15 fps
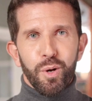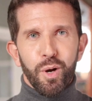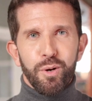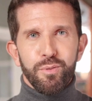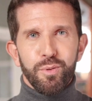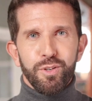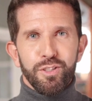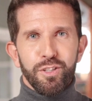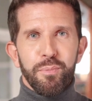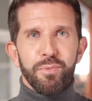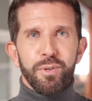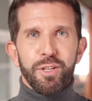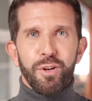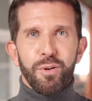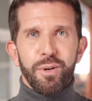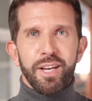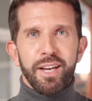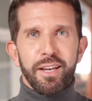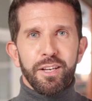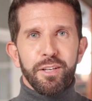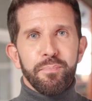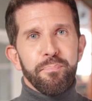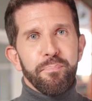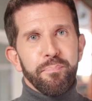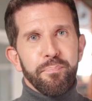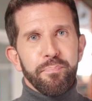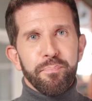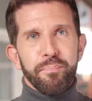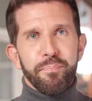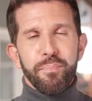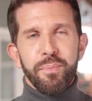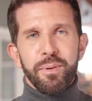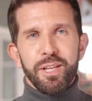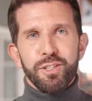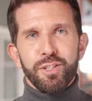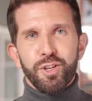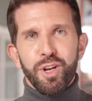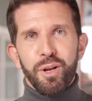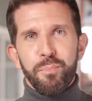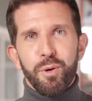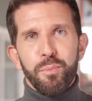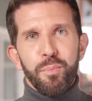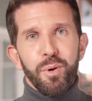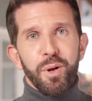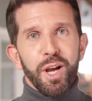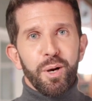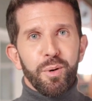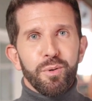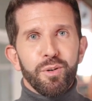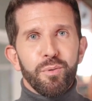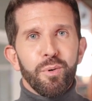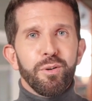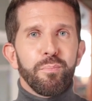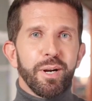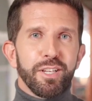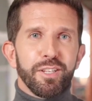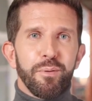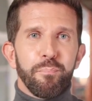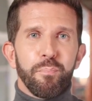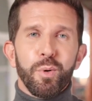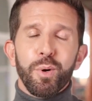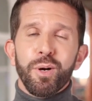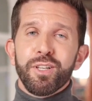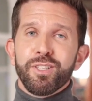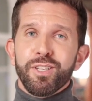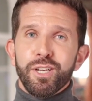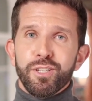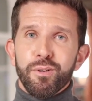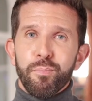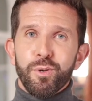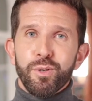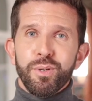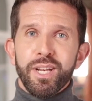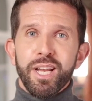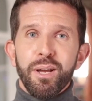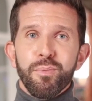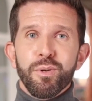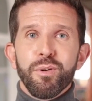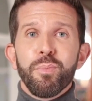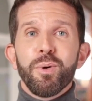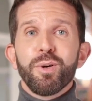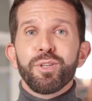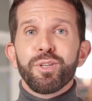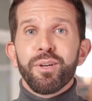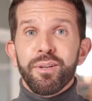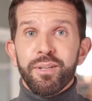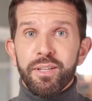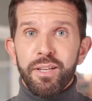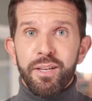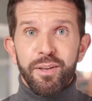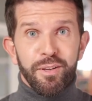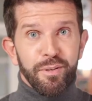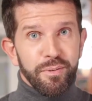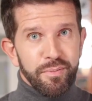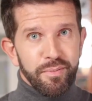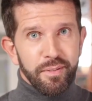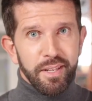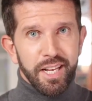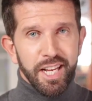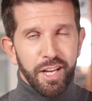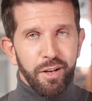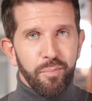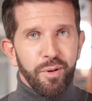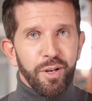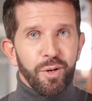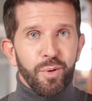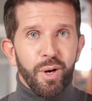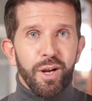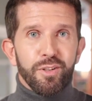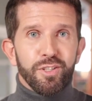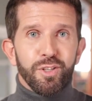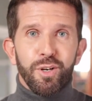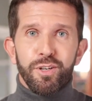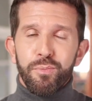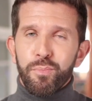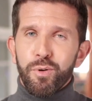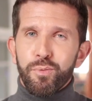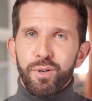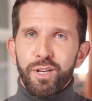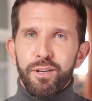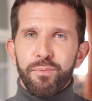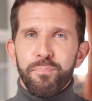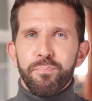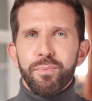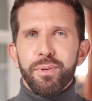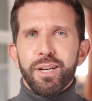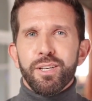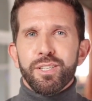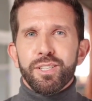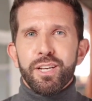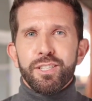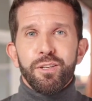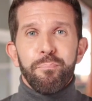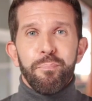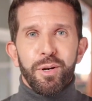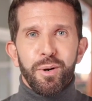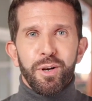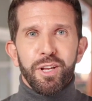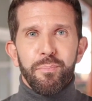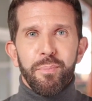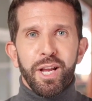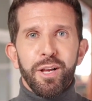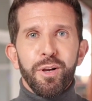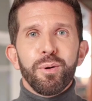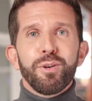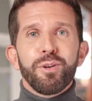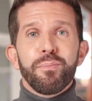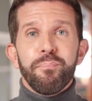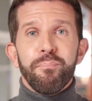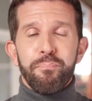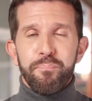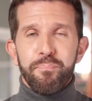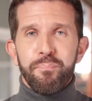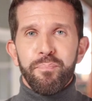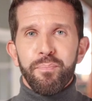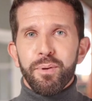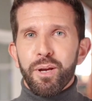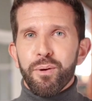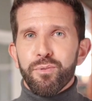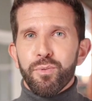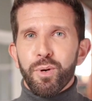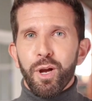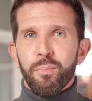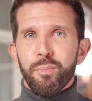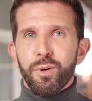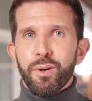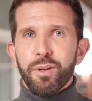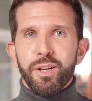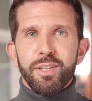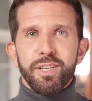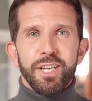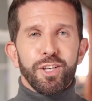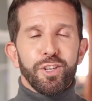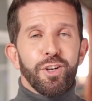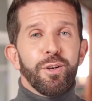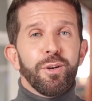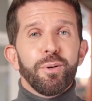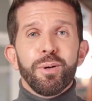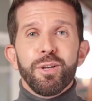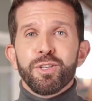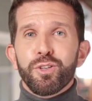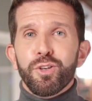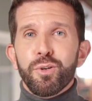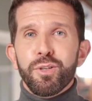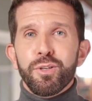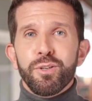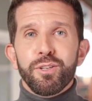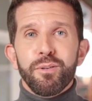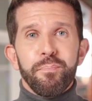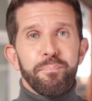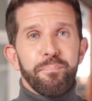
offers something unique. It's cheaper per ounce, which makes it more accessible to the average person. And when the crowd starts moving, accessibility matters. A farmer, a teacher, a student,